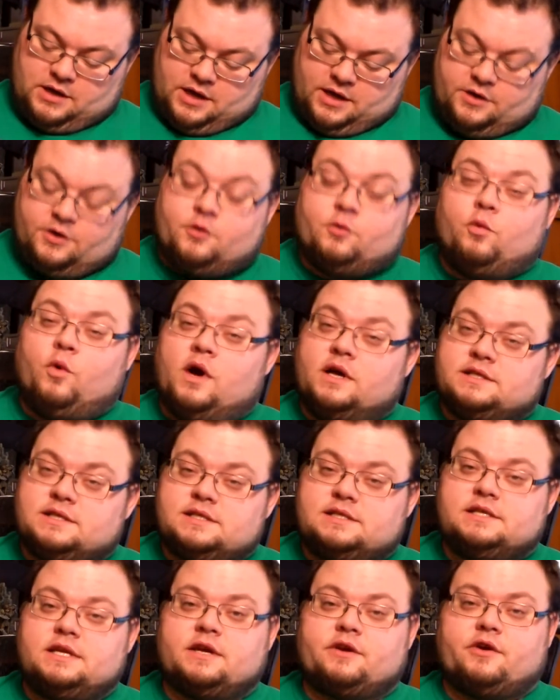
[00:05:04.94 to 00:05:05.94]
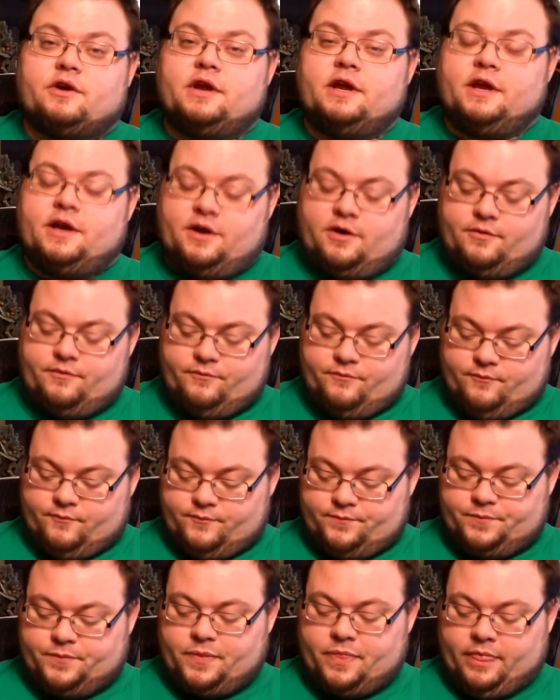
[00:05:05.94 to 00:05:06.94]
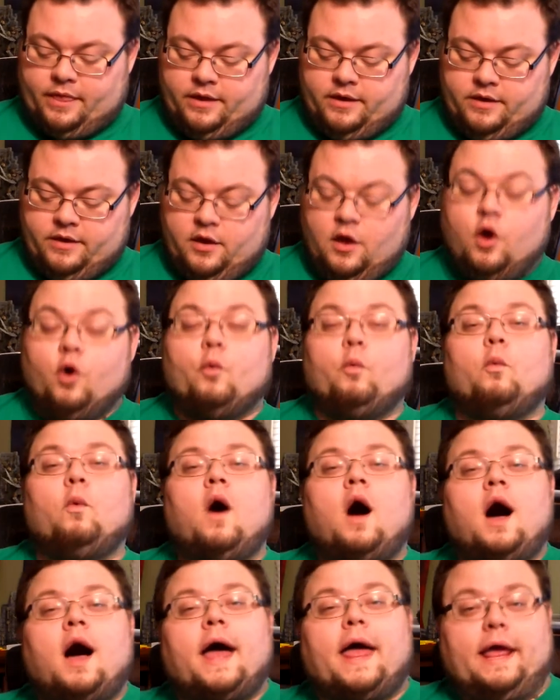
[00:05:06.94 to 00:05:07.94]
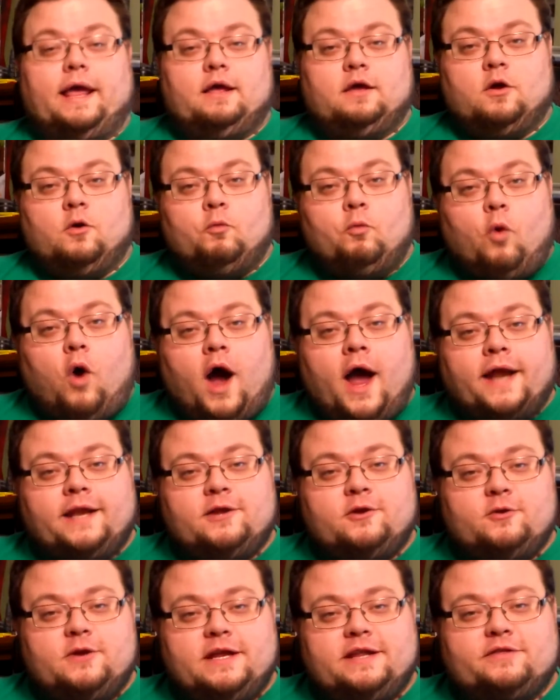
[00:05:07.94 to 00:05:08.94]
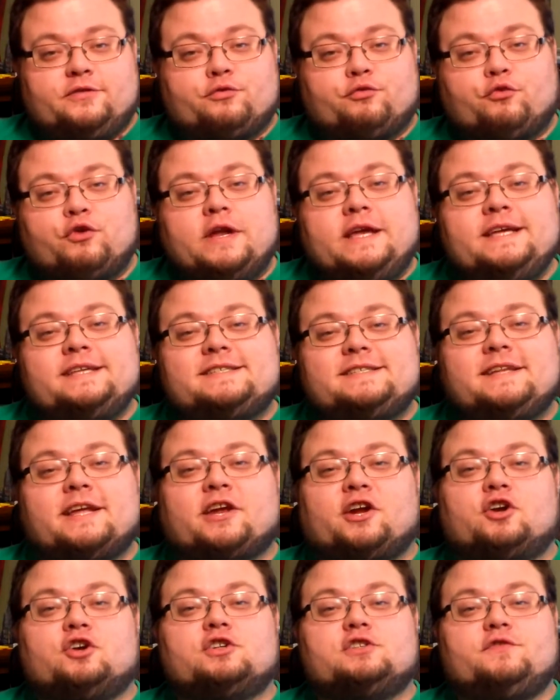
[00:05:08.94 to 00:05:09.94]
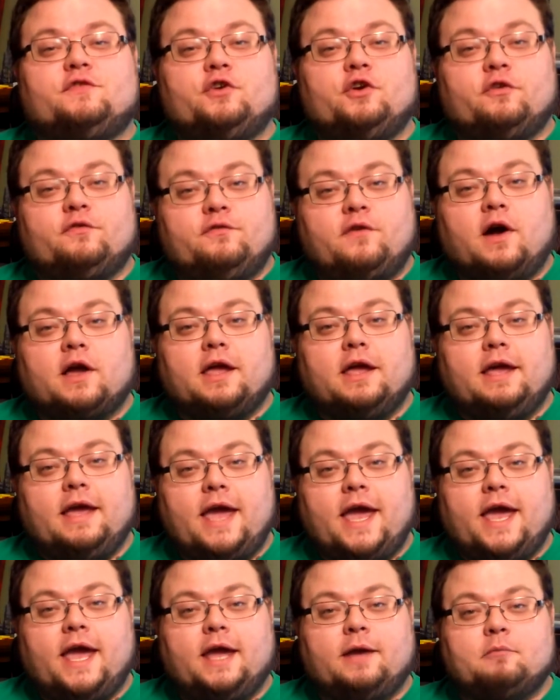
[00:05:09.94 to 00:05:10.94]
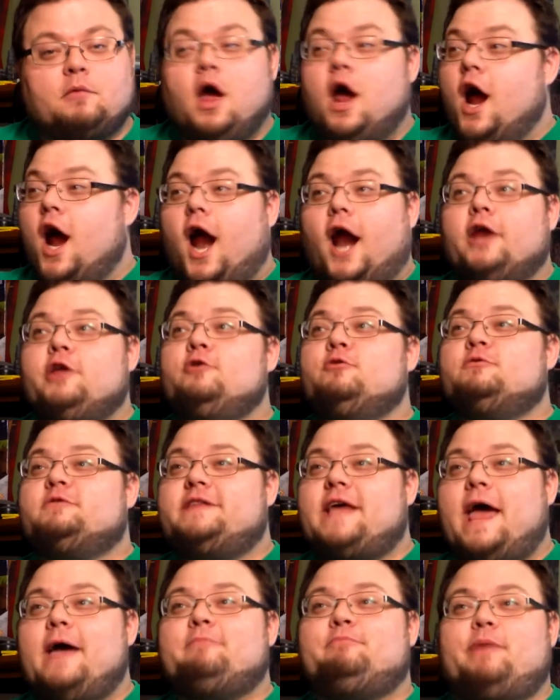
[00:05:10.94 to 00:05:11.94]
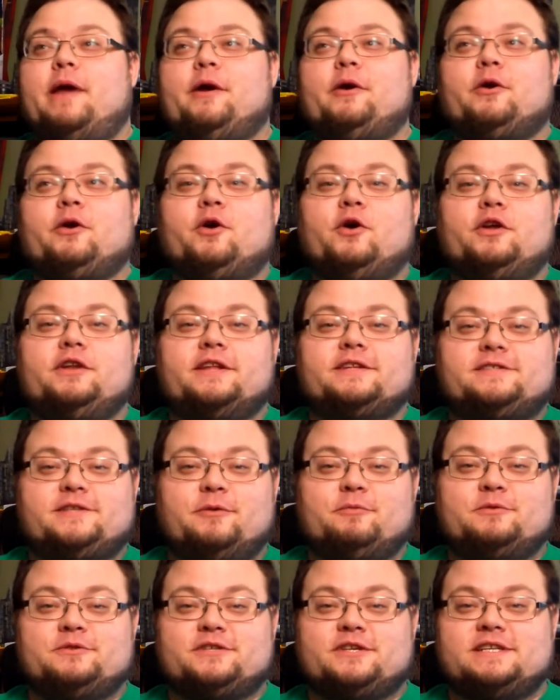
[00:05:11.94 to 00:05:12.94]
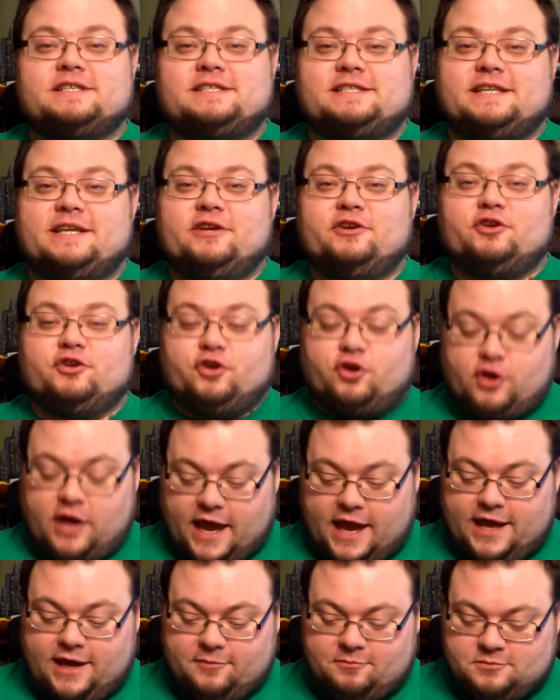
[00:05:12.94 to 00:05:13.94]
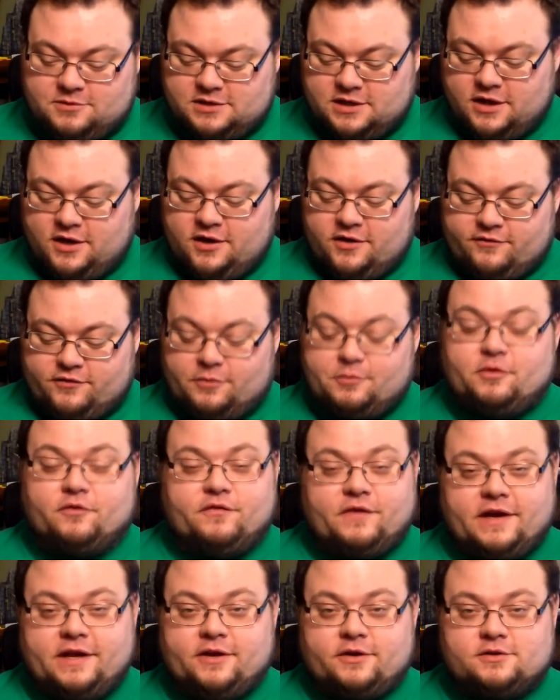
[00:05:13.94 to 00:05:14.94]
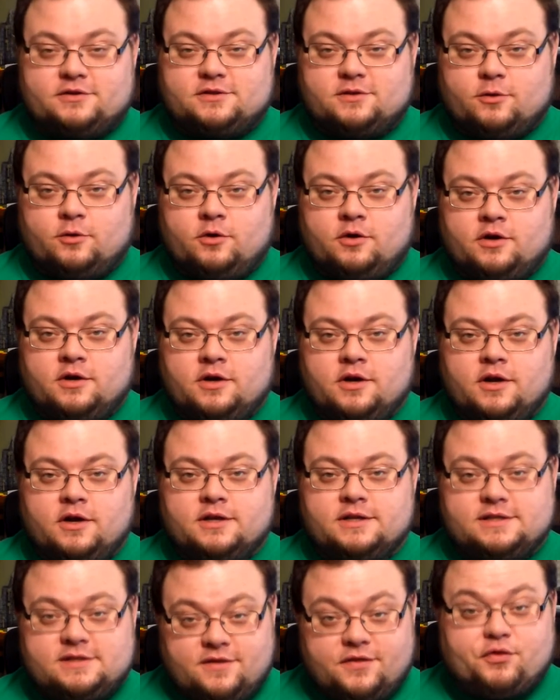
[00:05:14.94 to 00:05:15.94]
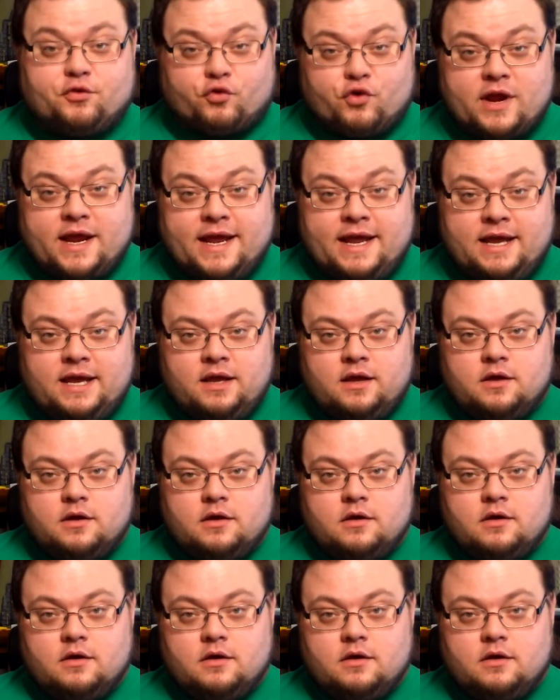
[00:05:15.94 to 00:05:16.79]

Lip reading: And there was a sticker here. Why? Why do you need 3 stickers for your fucking game? Are you that paranoid that someone's going to steal your games from your video store? 3